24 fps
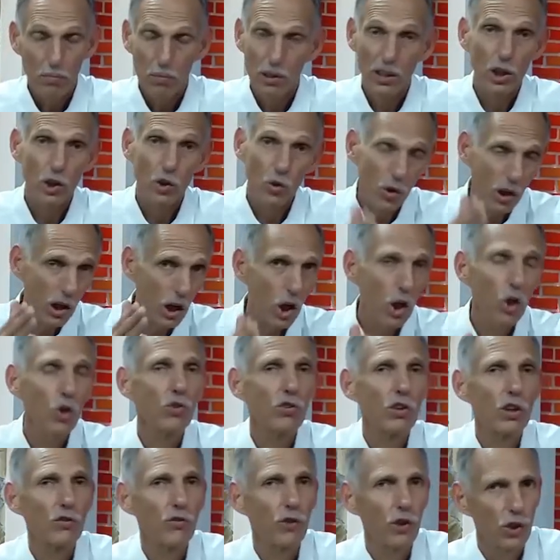But the door
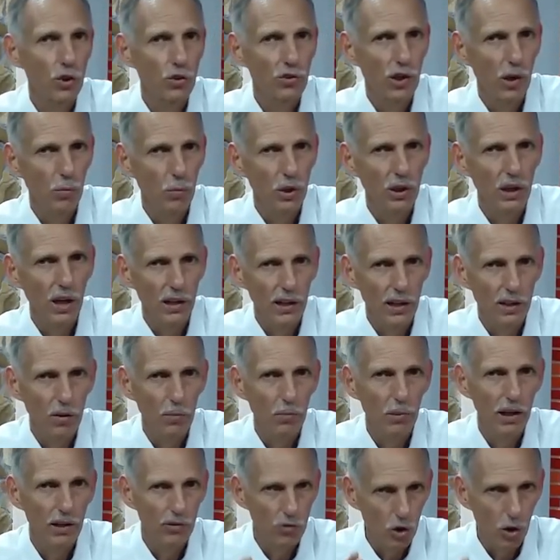closes for those that would not
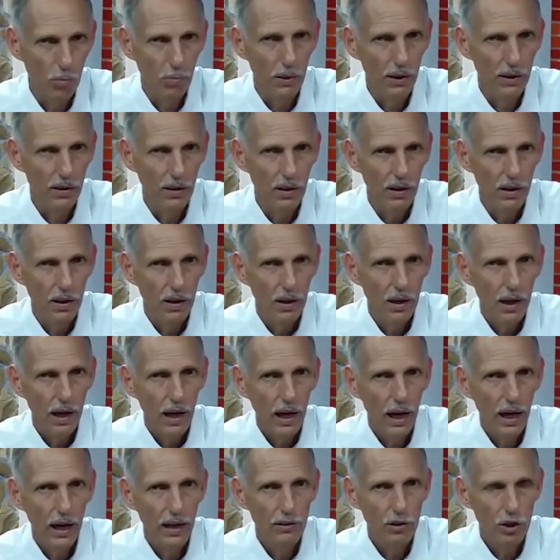enter, but is open
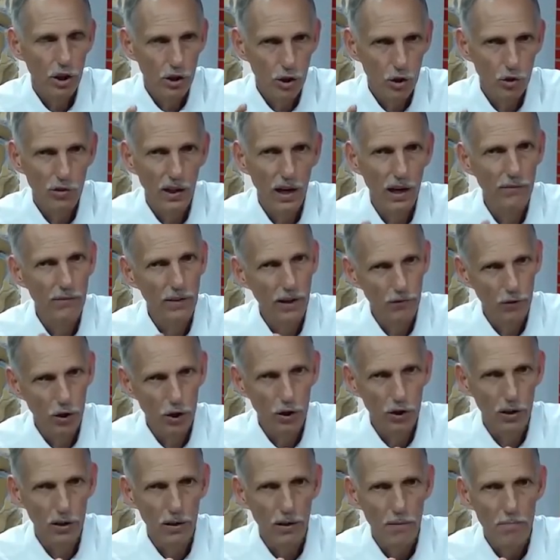to those that have never
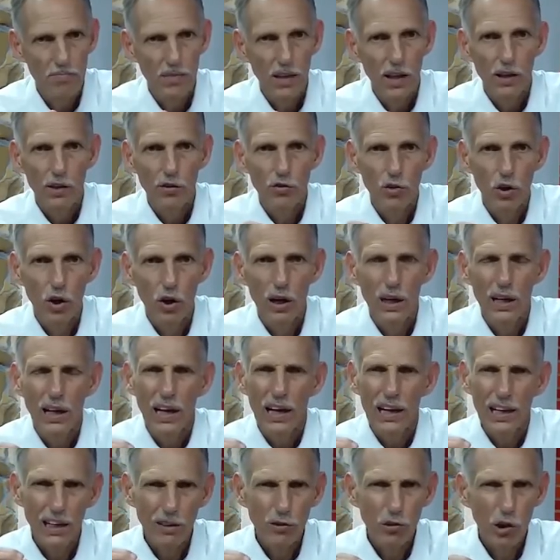heard. So
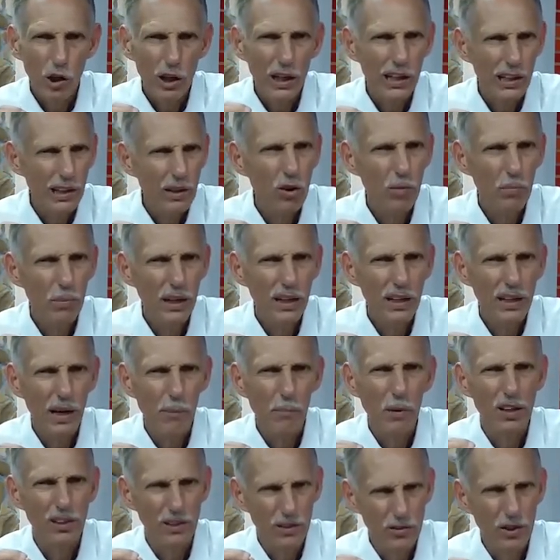let's look a little bit
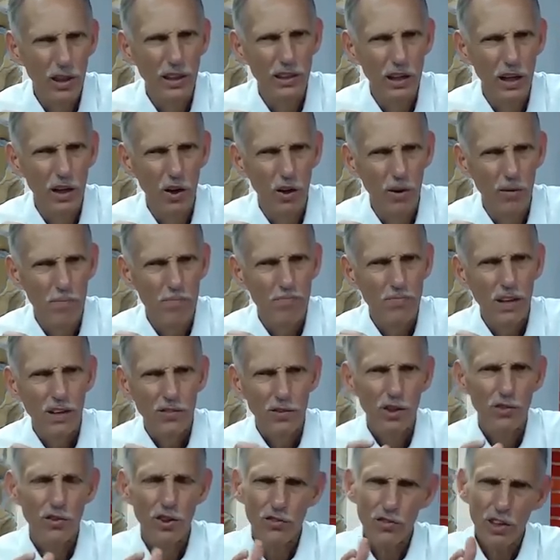about the Sunday law.
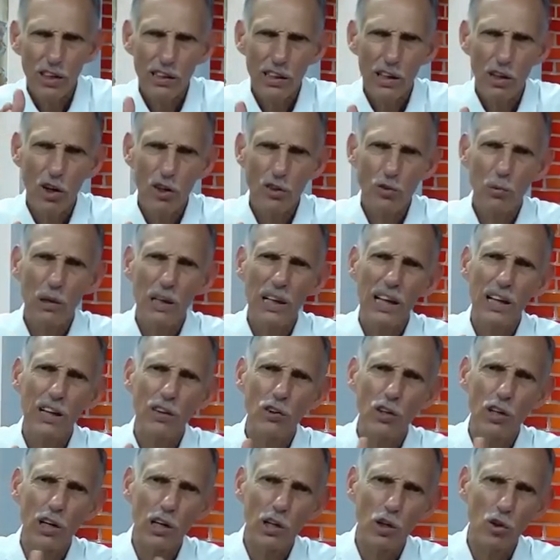Since the Sunday law is
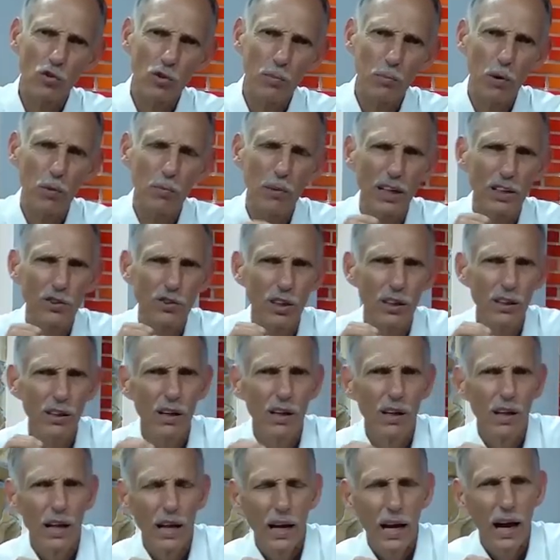related to the close of
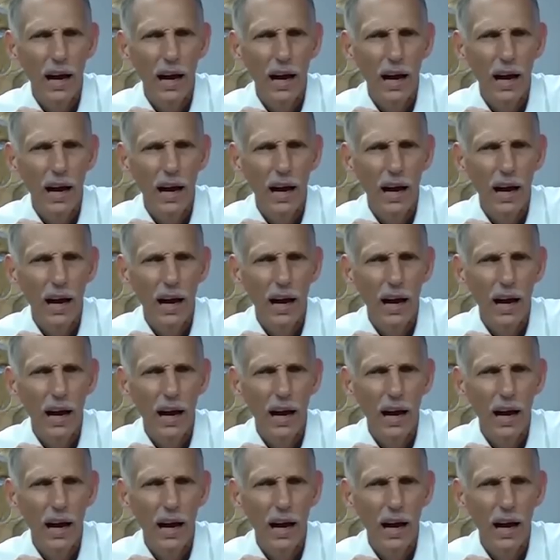probation,